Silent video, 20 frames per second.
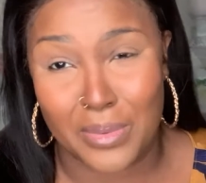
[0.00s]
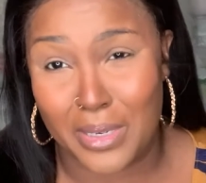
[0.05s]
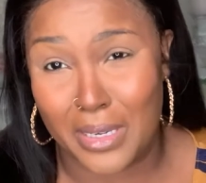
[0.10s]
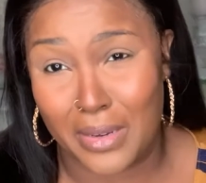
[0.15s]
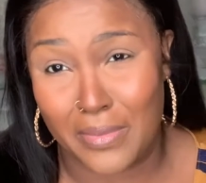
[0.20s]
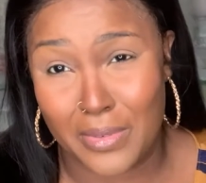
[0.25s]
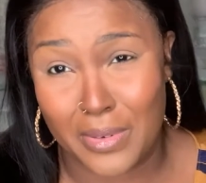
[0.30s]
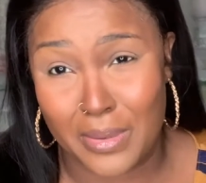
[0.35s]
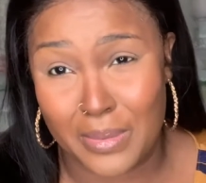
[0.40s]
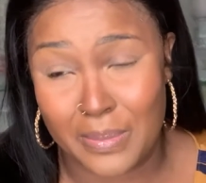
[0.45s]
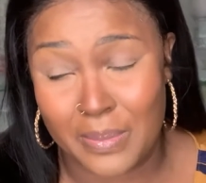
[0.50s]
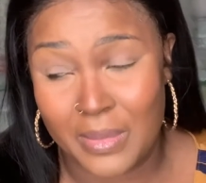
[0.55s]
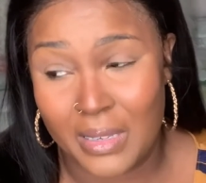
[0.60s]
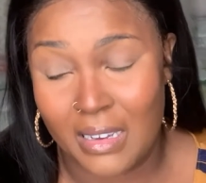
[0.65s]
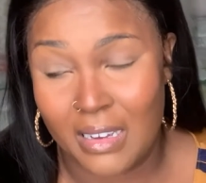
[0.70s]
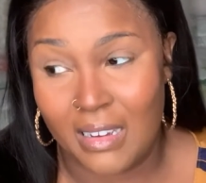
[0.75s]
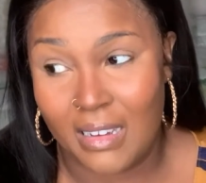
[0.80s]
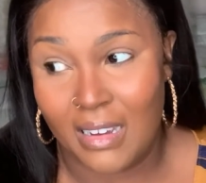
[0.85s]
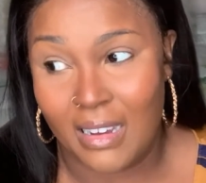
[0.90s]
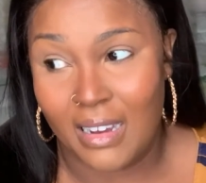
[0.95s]
of them,
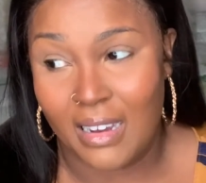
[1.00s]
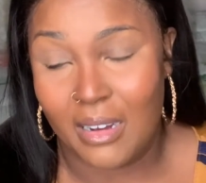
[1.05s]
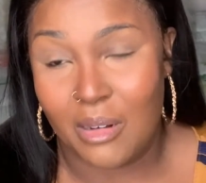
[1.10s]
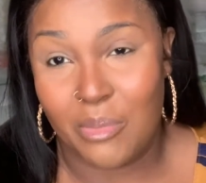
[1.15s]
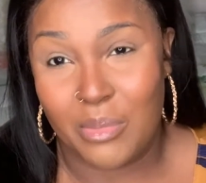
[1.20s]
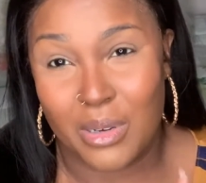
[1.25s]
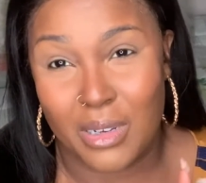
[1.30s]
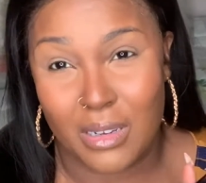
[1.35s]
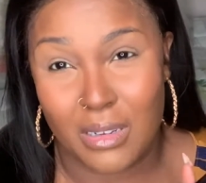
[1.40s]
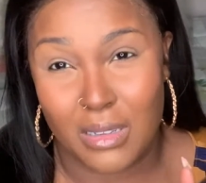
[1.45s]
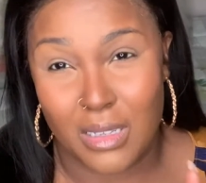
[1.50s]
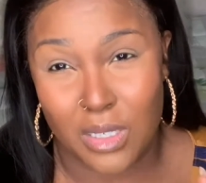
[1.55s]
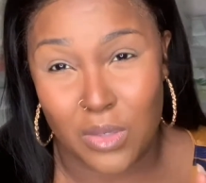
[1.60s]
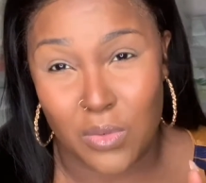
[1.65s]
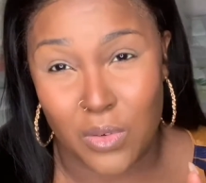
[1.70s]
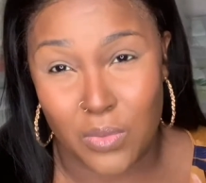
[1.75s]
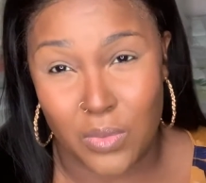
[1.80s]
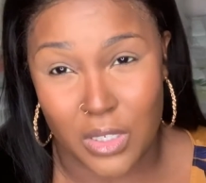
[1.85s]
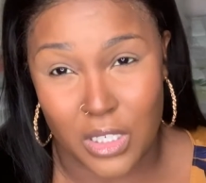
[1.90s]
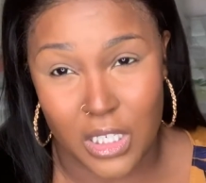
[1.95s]
but this
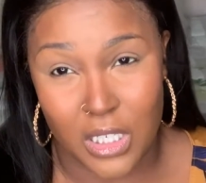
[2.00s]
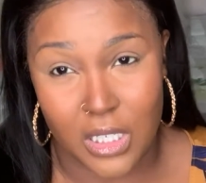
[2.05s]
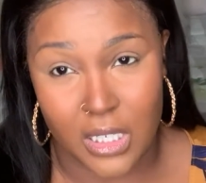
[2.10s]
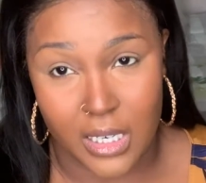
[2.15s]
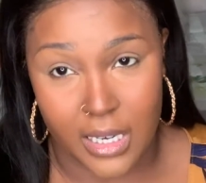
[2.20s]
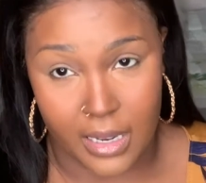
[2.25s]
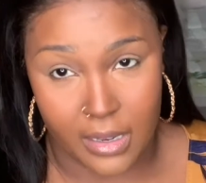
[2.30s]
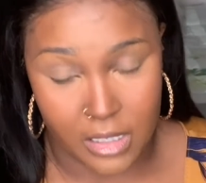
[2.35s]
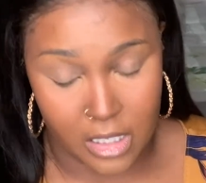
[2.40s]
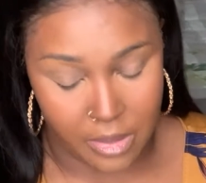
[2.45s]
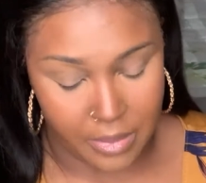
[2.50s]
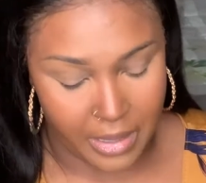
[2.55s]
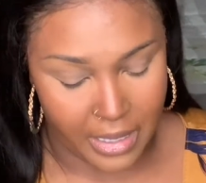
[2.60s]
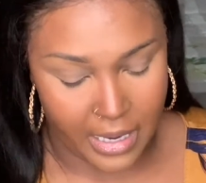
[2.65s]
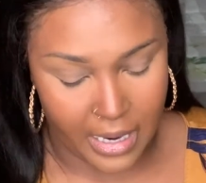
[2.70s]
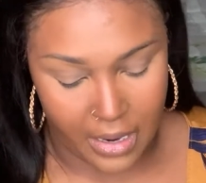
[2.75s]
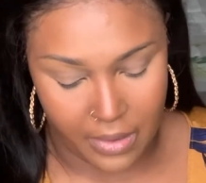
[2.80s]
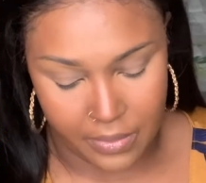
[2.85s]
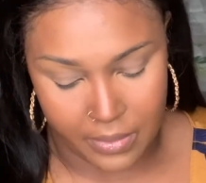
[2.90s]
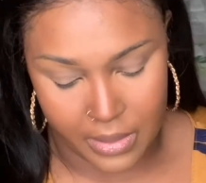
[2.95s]
one really stood out to me.
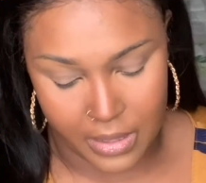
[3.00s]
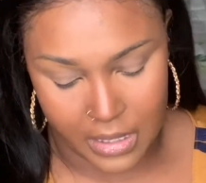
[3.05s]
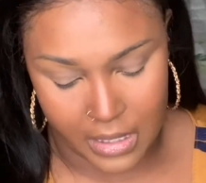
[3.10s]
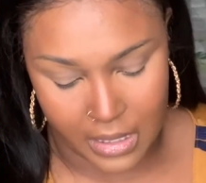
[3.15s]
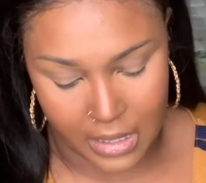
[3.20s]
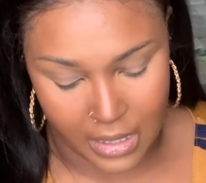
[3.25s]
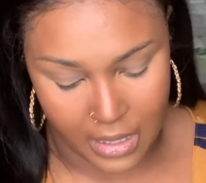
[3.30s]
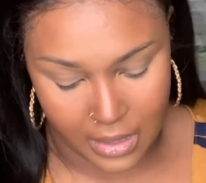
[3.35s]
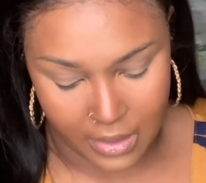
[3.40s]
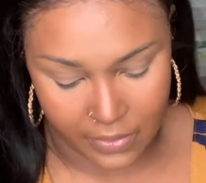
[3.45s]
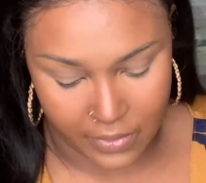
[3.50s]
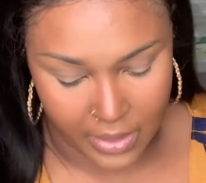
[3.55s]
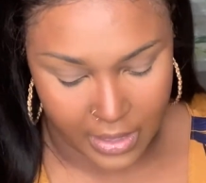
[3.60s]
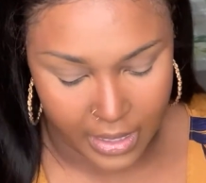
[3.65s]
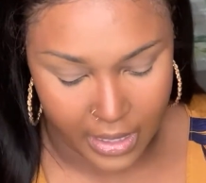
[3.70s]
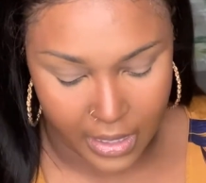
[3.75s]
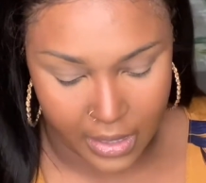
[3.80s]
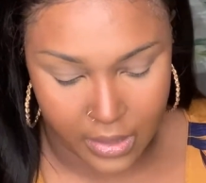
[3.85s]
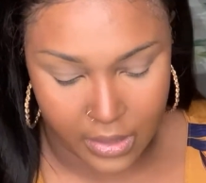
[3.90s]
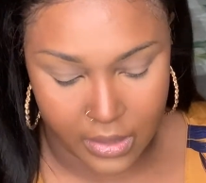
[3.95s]
I really love the
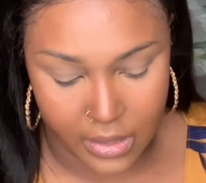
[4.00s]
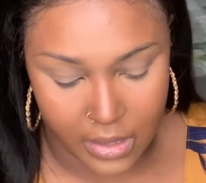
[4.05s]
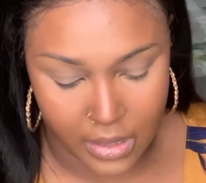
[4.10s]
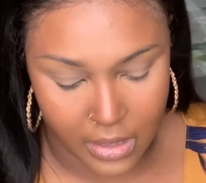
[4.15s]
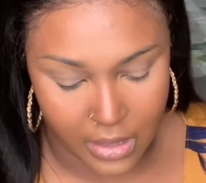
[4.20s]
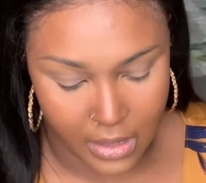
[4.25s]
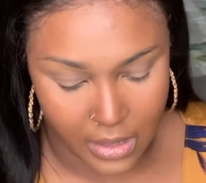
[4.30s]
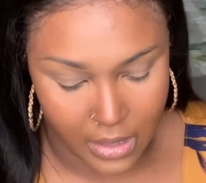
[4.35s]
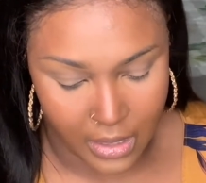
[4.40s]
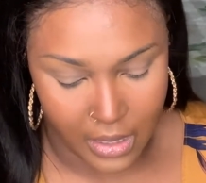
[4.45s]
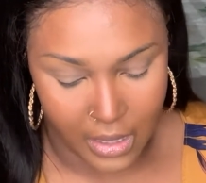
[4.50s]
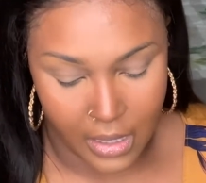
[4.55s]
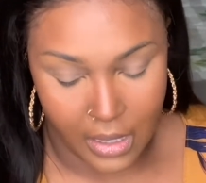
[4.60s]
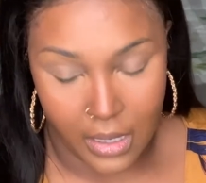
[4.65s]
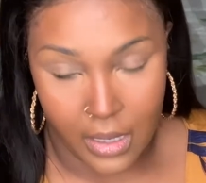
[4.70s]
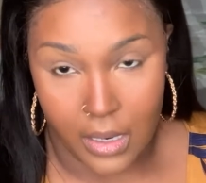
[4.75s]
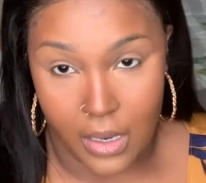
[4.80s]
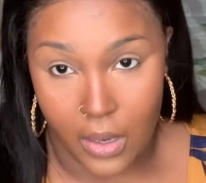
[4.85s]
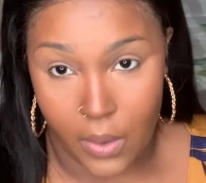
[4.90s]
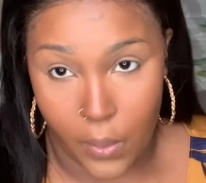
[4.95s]
colors
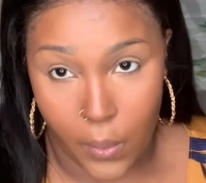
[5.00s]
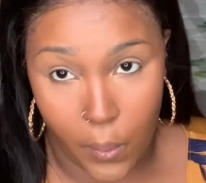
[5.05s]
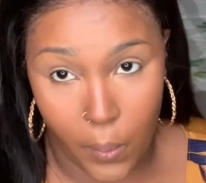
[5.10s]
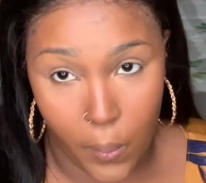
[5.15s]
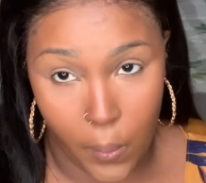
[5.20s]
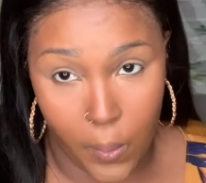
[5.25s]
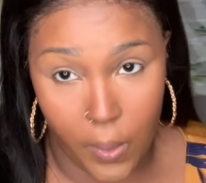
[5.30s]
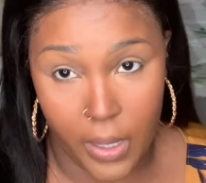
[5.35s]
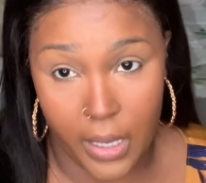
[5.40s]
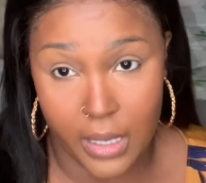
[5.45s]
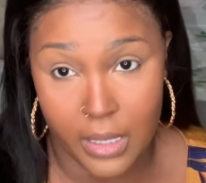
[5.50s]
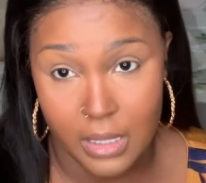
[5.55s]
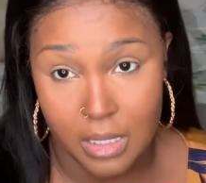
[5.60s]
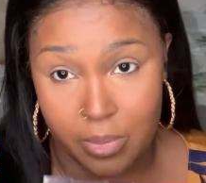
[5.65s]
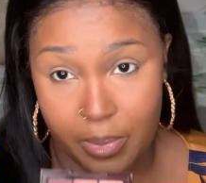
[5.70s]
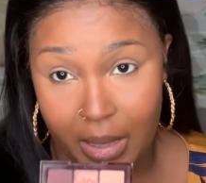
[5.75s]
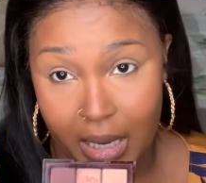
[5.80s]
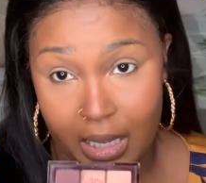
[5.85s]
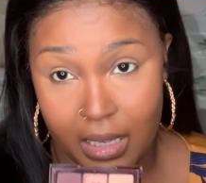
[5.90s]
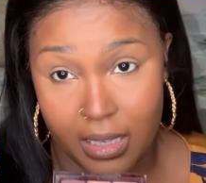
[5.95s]
in this
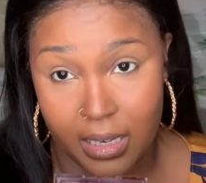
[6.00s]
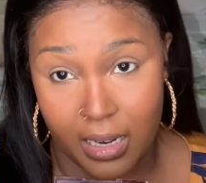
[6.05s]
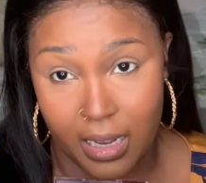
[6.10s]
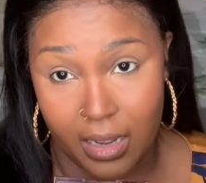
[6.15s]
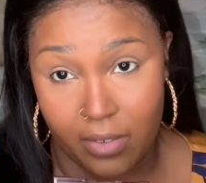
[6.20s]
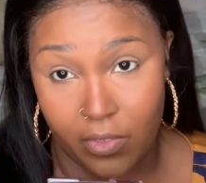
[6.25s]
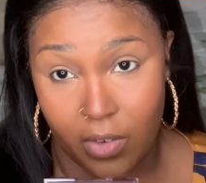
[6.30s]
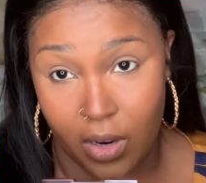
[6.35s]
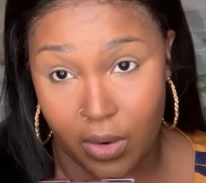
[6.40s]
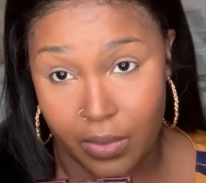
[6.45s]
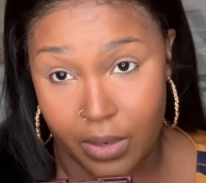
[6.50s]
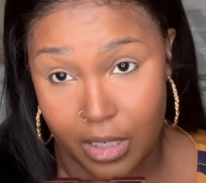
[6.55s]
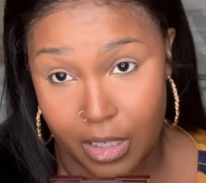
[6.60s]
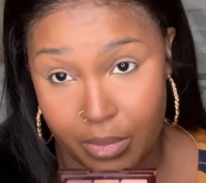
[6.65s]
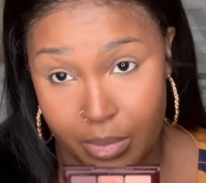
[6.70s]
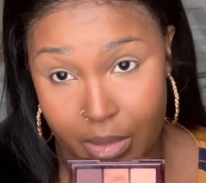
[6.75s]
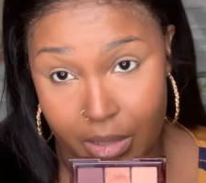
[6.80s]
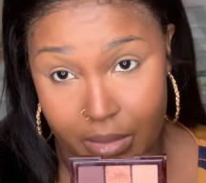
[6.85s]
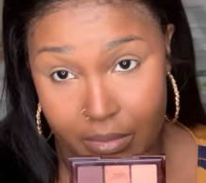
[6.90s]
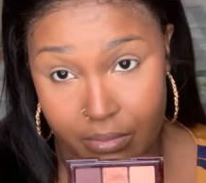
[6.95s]
palette. I've already
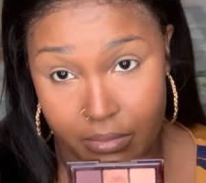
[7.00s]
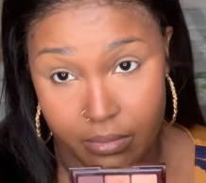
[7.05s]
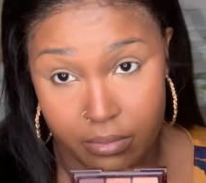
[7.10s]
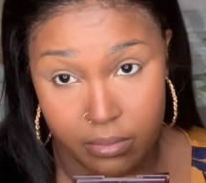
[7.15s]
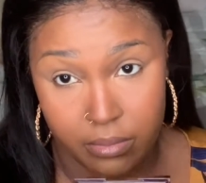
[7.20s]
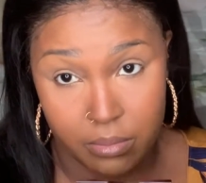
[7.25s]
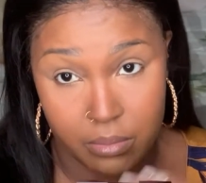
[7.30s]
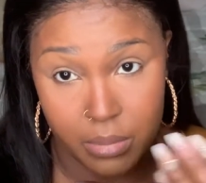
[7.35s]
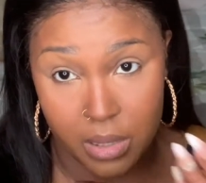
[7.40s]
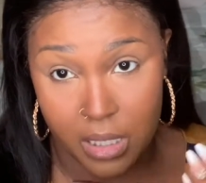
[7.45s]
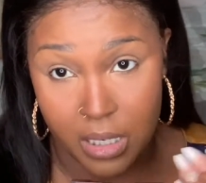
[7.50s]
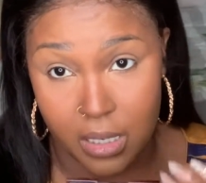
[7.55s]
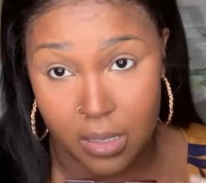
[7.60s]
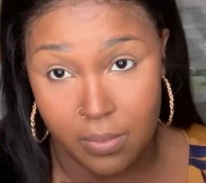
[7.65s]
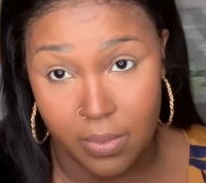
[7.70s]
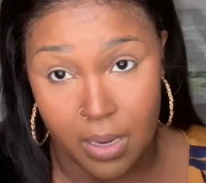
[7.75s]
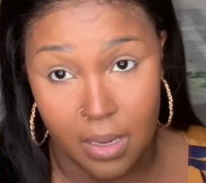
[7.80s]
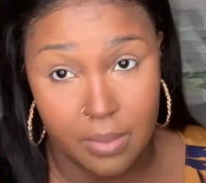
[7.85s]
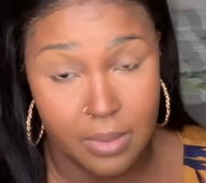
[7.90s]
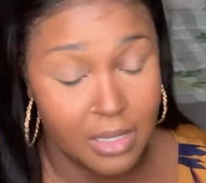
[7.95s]
been playing
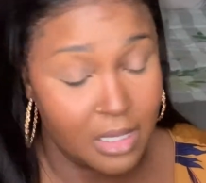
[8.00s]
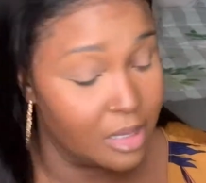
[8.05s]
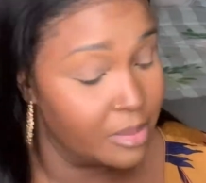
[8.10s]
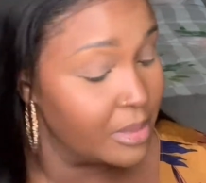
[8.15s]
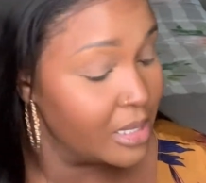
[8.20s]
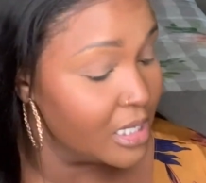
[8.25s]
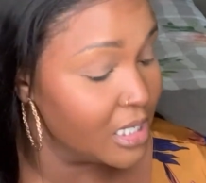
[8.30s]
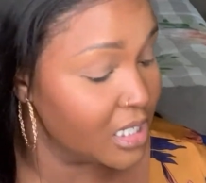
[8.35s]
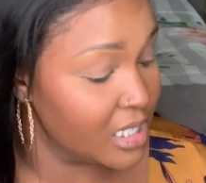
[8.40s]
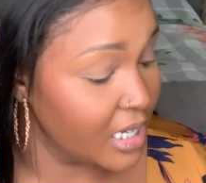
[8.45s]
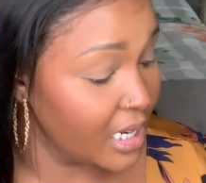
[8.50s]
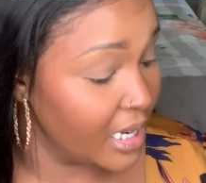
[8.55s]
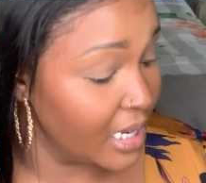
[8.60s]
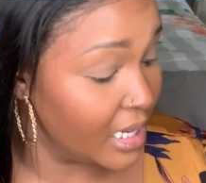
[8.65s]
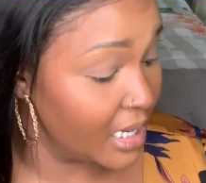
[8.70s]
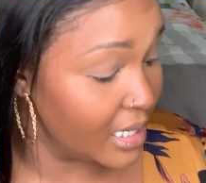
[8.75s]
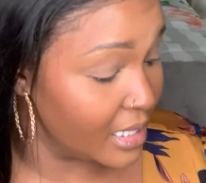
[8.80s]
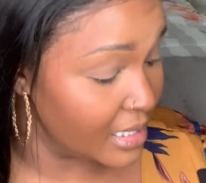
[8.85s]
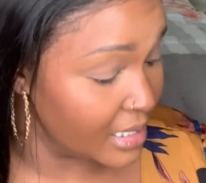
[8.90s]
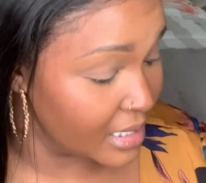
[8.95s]
around with some of the
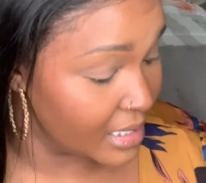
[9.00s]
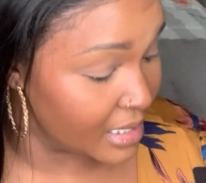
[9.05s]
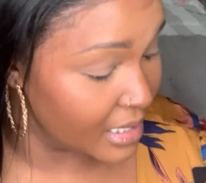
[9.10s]
shades.